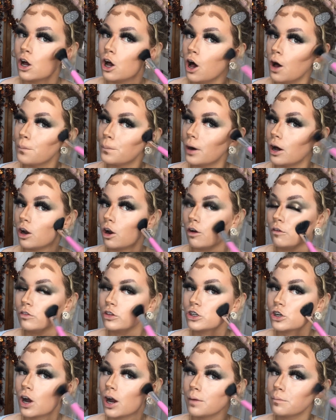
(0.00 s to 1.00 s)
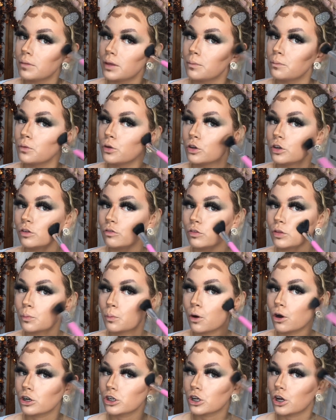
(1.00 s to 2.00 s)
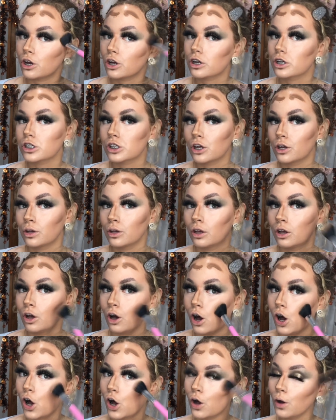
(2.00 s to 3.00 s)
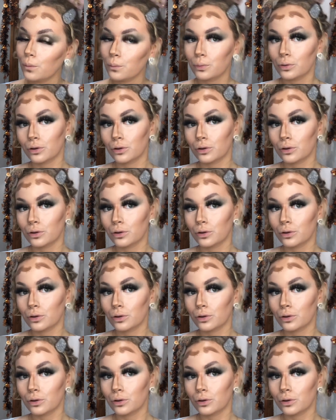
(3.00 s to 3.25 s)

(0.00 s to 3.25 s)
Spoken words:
but a lot of the time they move the product up.